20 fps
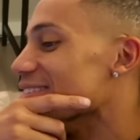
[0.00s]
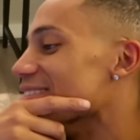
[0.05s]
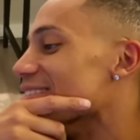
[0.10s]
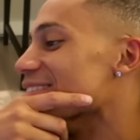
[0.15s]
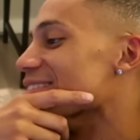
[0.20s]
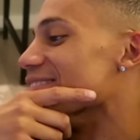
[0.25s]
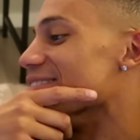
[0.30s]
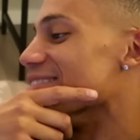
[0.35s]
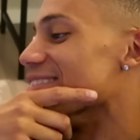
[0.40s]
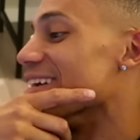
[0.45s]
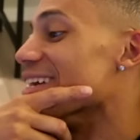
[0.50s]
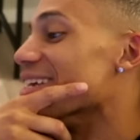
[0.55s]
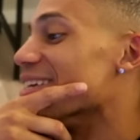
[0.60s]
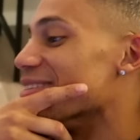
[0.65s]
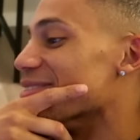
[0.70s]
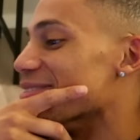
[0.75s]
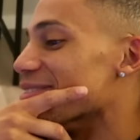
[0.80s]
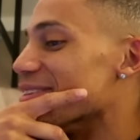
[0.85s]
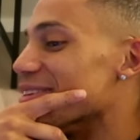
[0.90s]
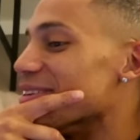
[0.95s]
I
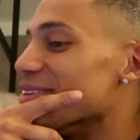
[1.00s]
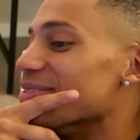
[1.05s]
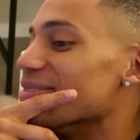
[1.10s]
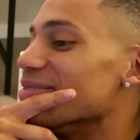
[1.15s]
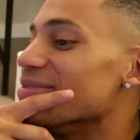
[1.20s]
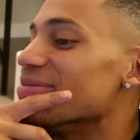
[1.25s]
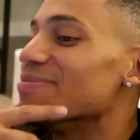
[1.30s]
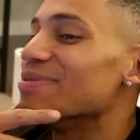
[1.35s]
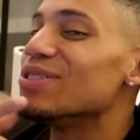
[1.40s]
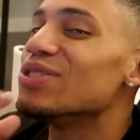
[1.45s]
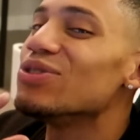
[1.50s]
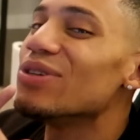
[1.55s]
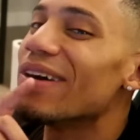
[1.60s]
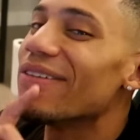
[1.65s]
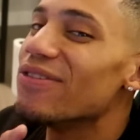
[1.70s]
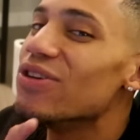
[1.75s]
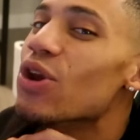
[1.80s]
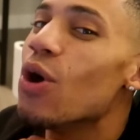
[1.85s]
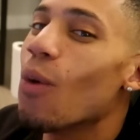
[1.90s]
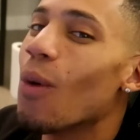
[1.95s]
think you know, but you
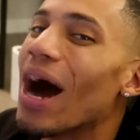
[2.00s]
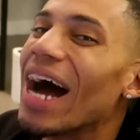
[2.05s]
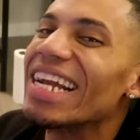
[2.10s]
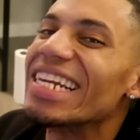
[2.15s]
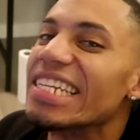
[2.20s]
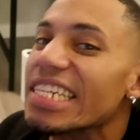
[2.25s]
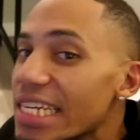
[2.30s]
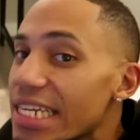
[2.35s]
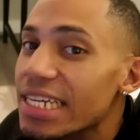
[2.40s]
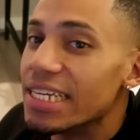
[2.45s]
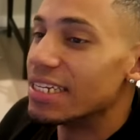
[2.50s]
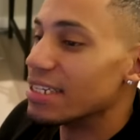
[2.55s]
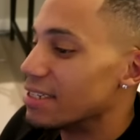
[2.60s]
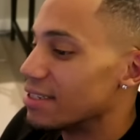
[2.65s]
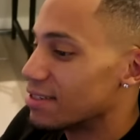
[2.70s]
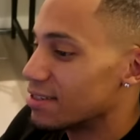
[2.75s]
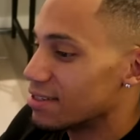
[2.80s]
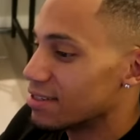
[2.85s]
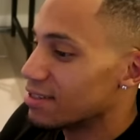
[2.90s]
have no idea.